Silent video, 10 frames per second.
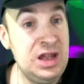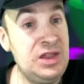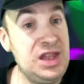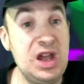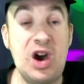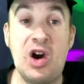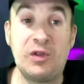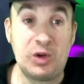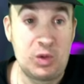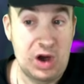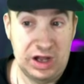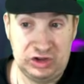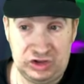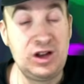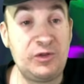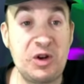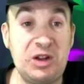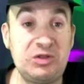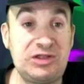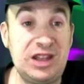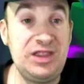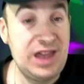the Overwatch. So if you're interested in